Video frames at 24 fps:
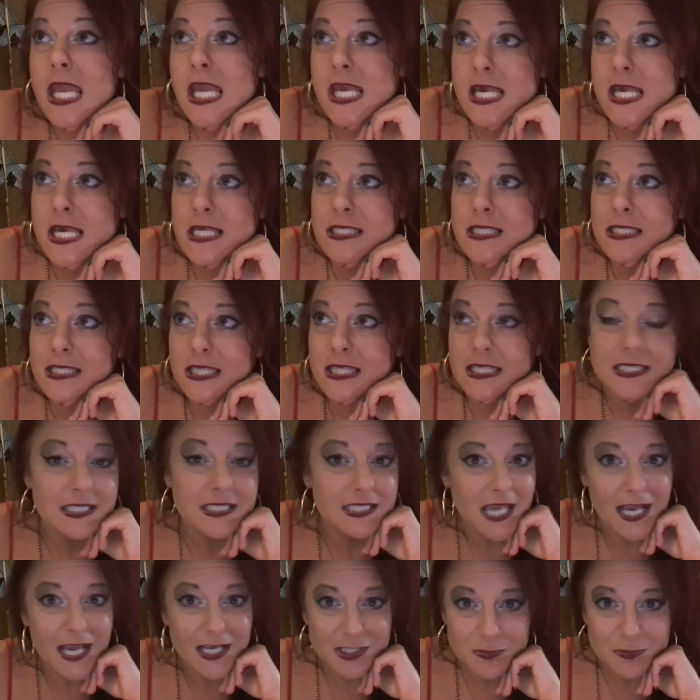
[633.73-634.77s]
is the
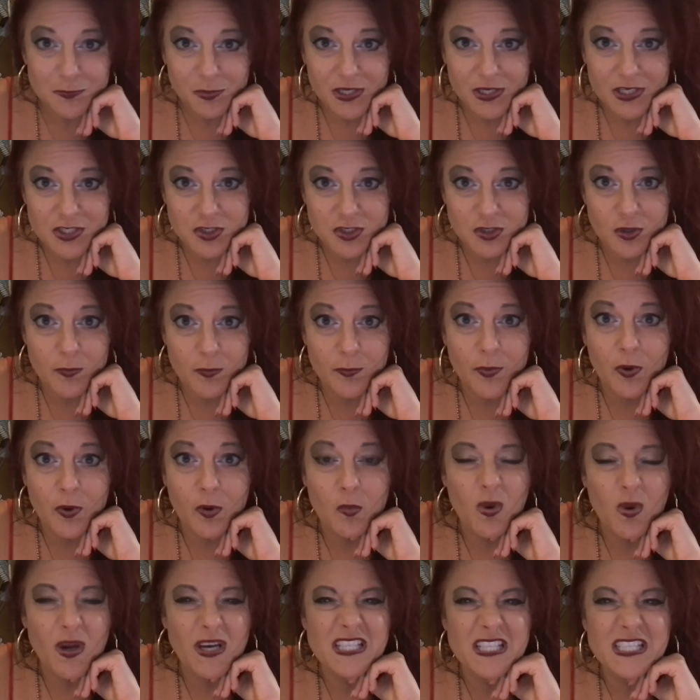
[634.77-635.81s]
sex
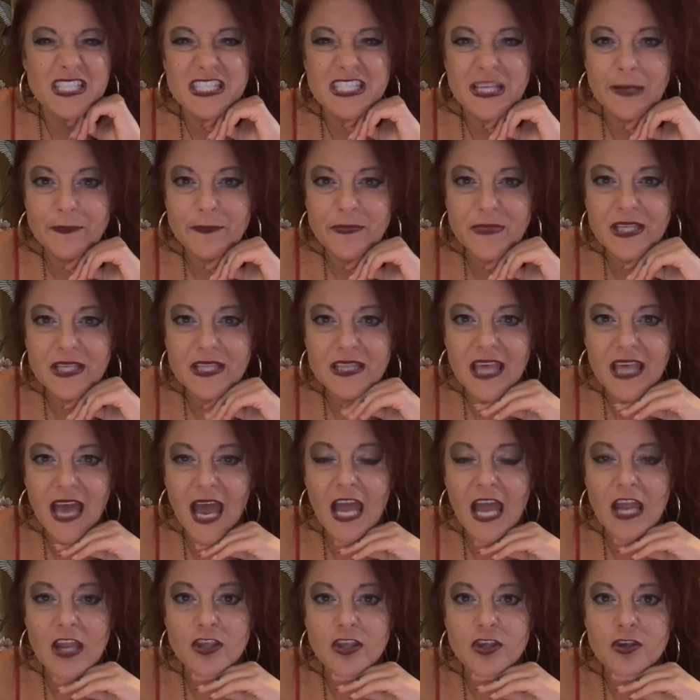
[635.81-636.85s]
pleasurable when it's something
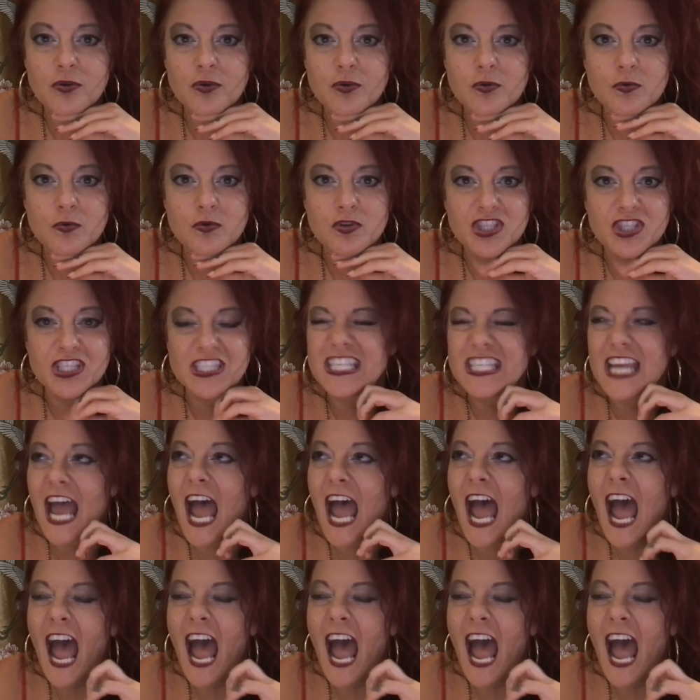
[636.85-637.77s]
that you just